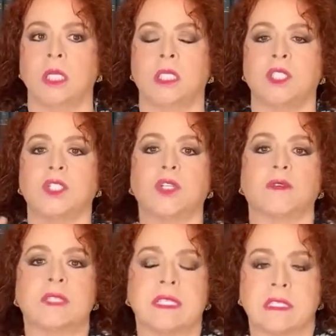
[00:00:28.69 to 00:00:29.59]

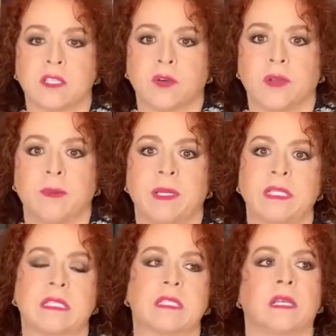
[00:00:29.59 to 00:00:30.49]
services
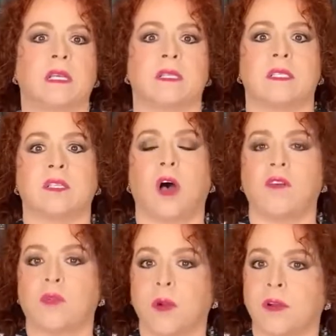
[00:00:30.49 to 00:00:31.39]
agreements,
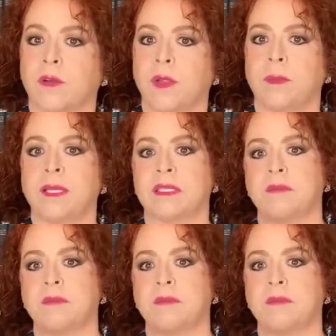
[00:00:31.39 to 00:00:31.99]
software agreements,